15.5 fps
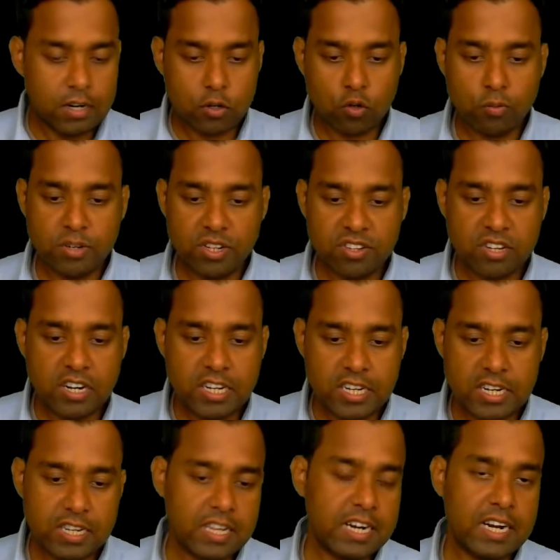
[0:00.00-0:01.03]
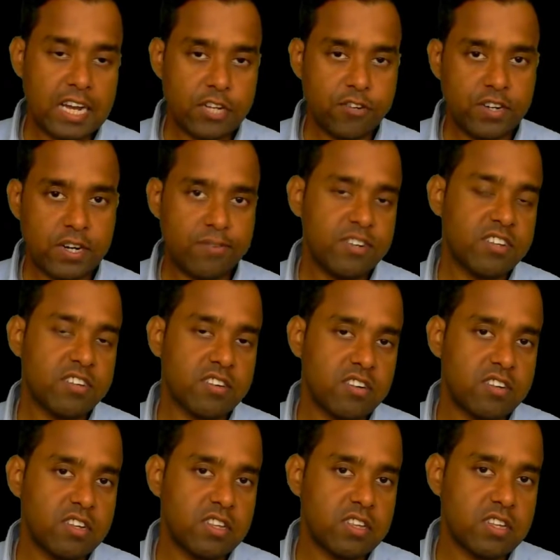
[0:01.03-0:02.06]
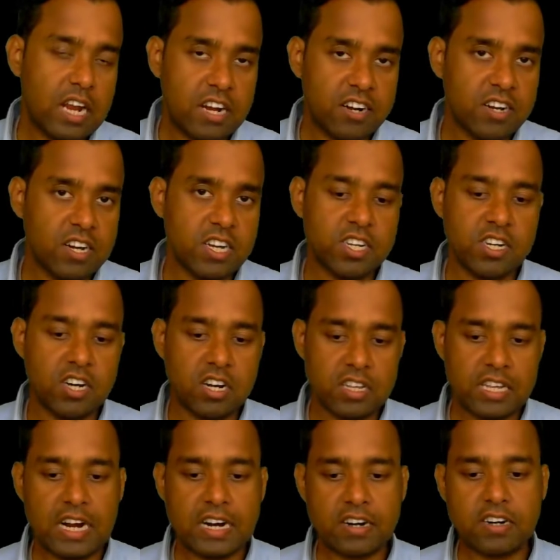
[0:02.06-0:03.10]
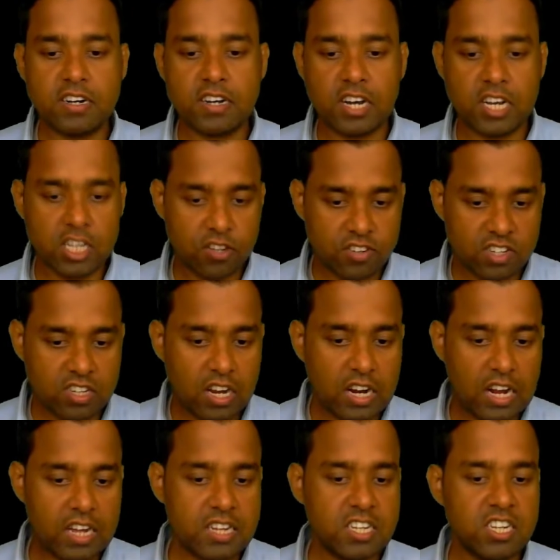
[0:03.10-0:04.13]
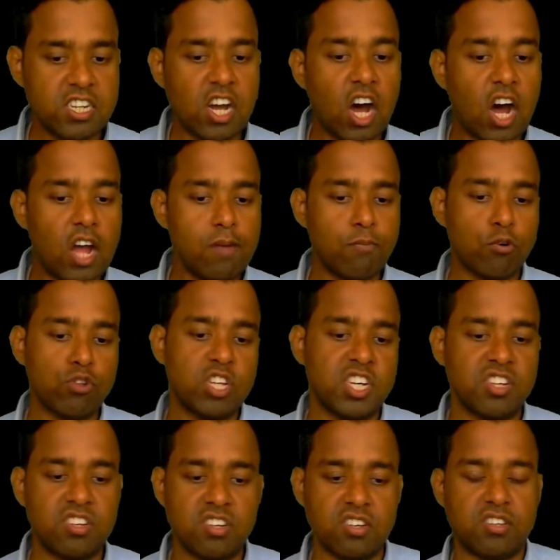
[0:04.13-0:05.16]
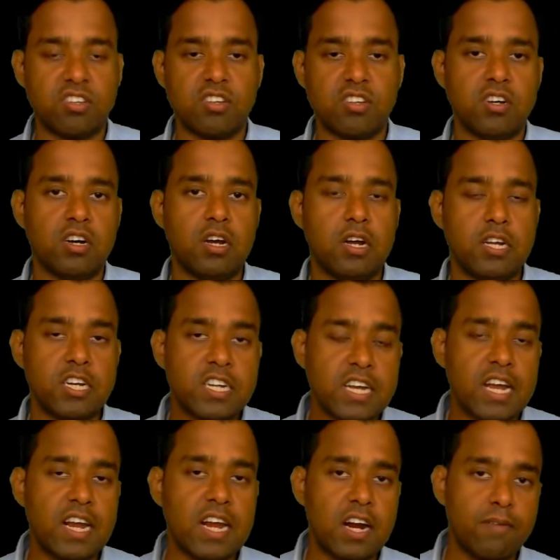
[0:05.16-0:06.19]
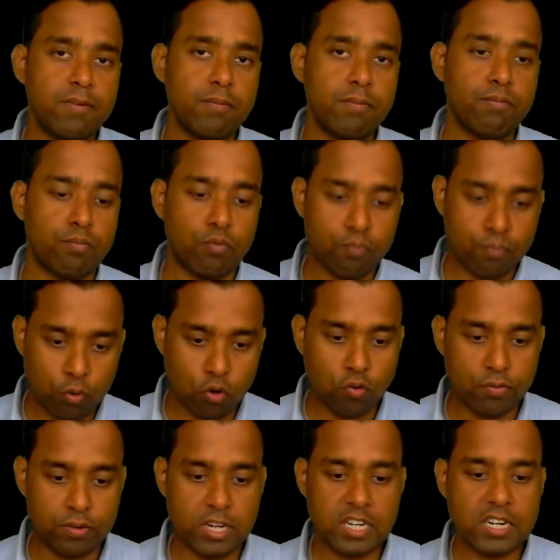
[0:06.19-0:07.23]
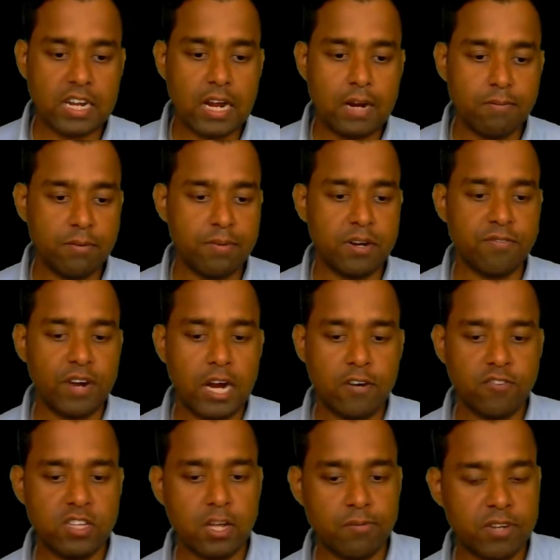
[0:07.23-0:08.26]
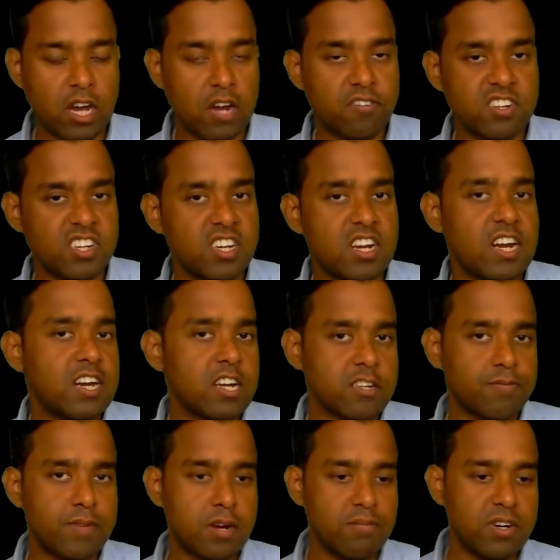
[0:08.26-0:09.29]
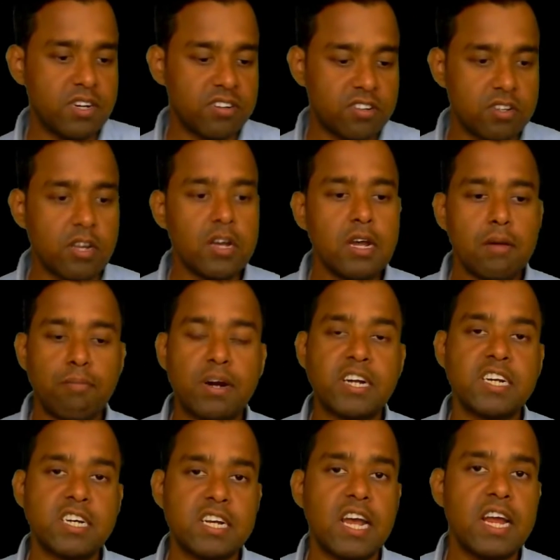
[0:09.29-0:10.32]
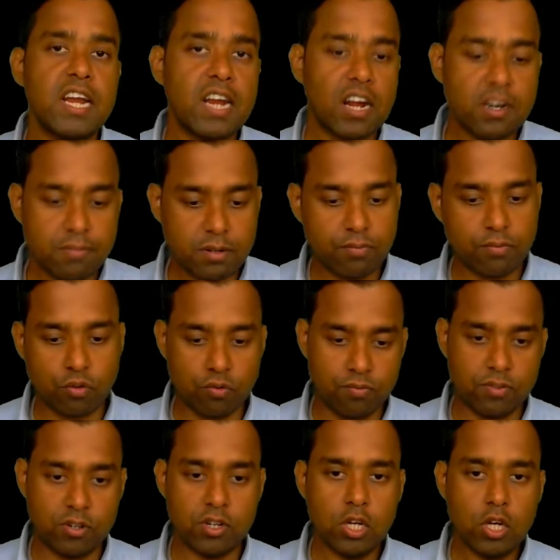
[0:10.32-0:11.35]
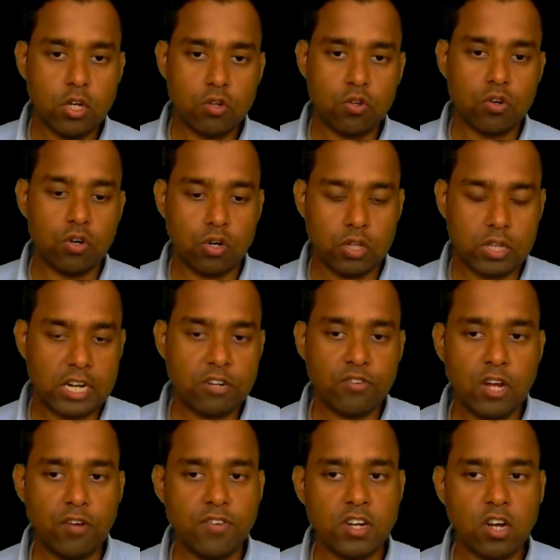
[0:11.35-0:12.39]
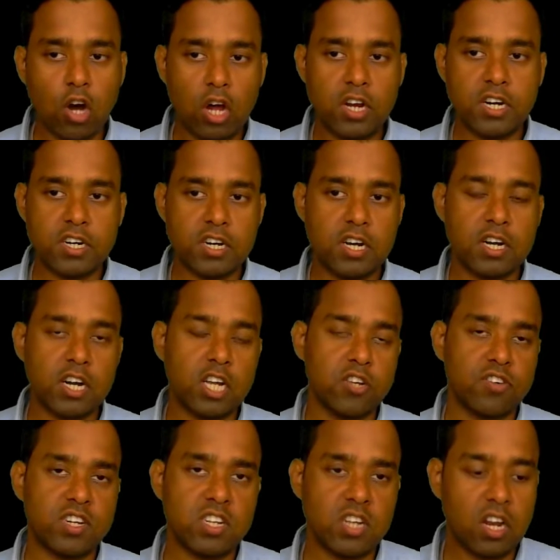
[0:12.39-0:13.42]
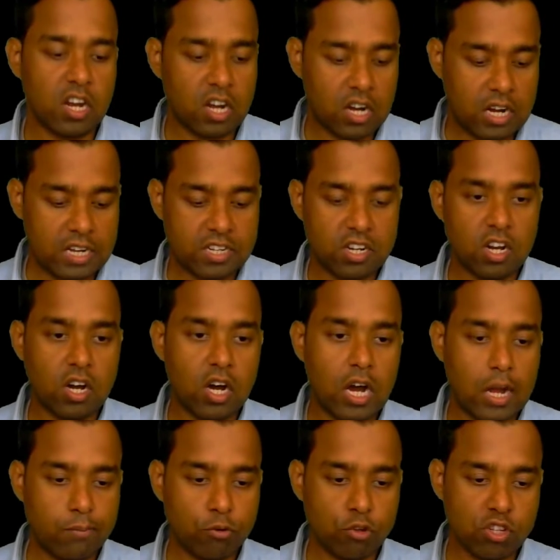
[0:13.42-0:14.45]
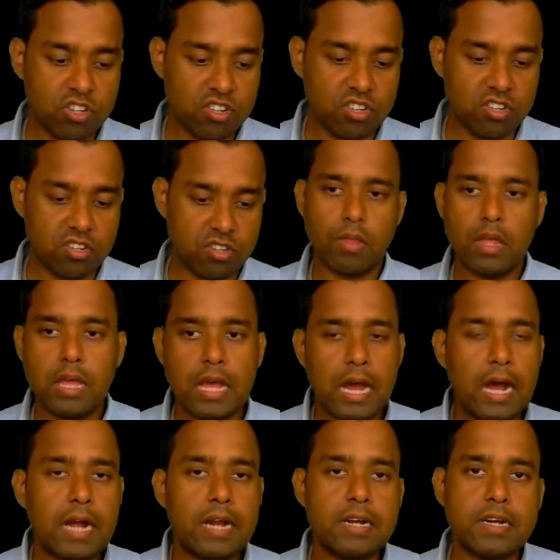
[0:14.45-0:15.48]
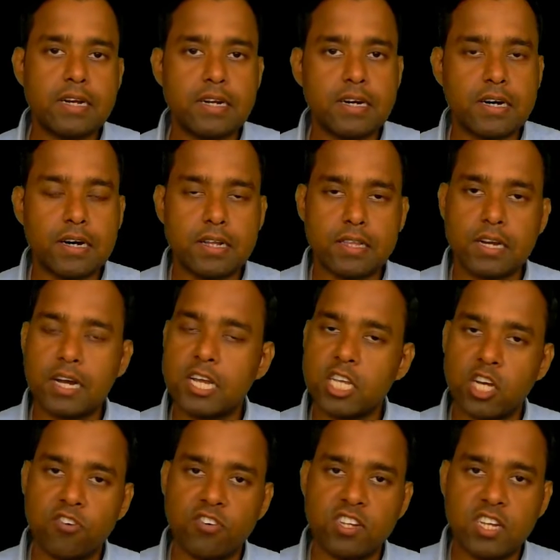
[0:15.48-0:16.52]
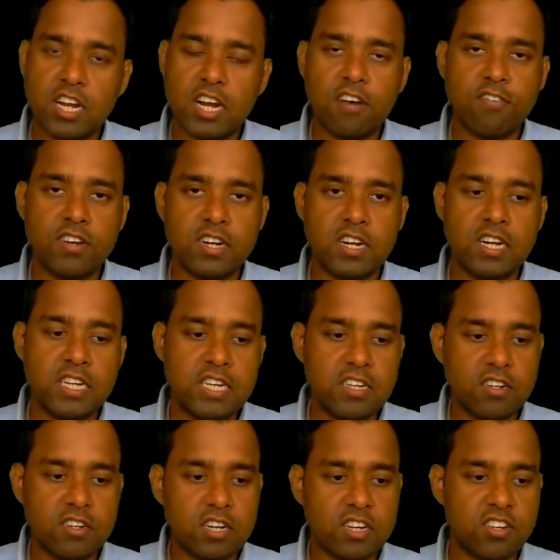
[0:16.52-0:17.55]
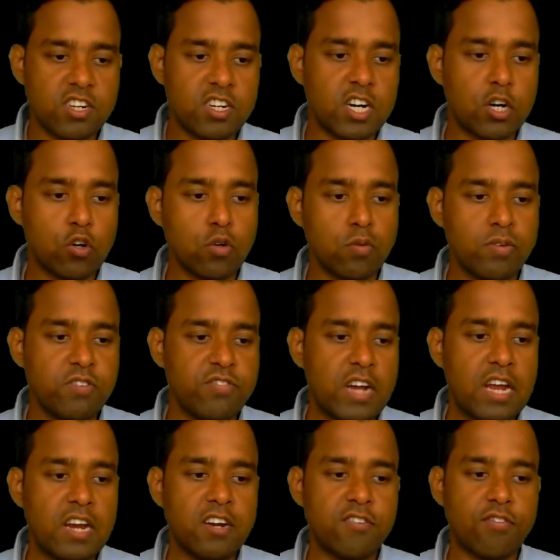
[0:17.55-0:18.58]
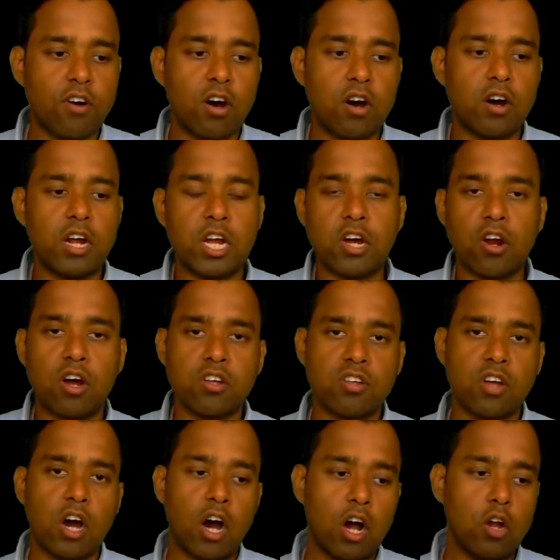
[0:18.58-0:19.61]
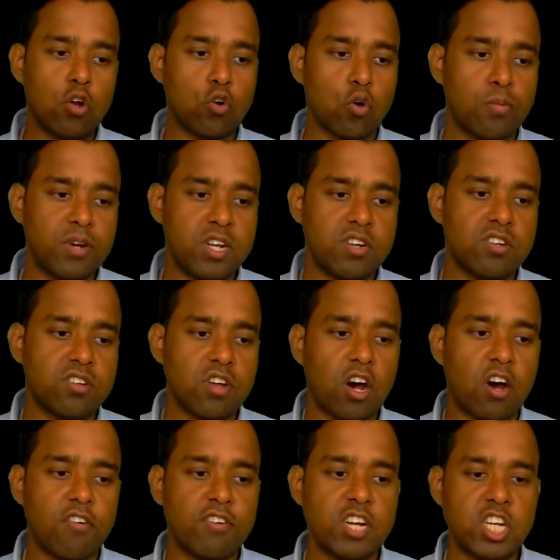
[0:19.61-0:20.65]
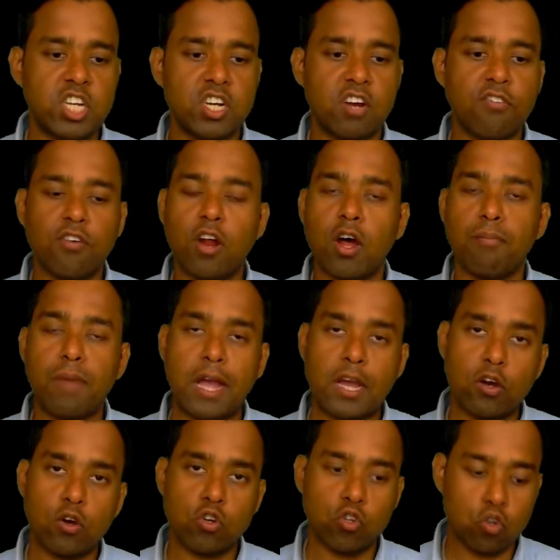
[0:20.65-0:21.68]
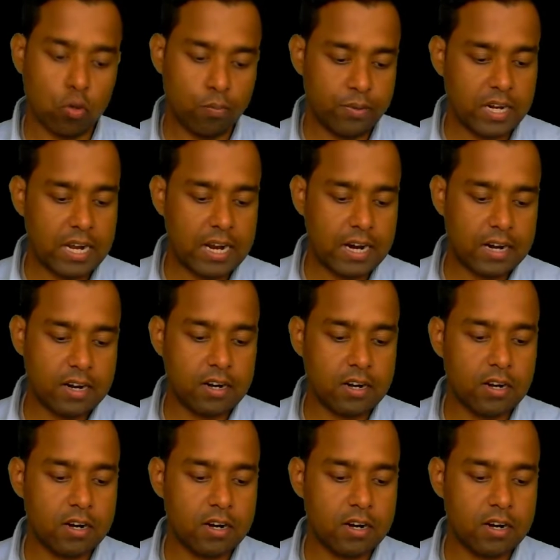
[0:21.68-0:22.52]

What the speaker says: to mention here that as we have discussed in the last lecture, that conservation law is a hypothesis. It cannot be proved. It can be verified with observation and experiments, but it cannot be proved. So that's why we call it conservation law as a hypothesis. And the conservation of energy is considered to be valid for across all domains of nature from microscopic and